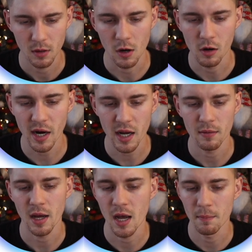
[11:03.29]
All
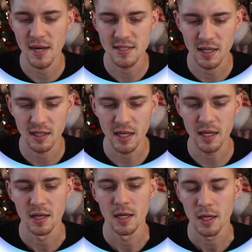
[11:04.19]
right, and
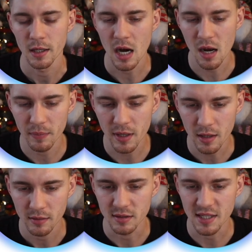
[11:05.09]
basically
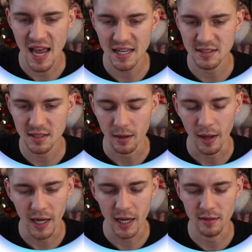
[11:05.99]
copy the text
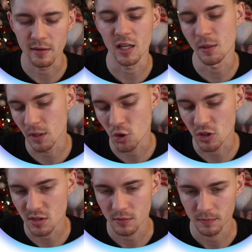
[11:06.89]
and the
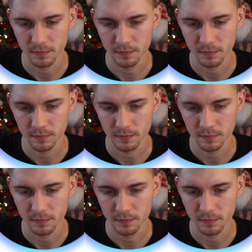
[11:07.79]
images.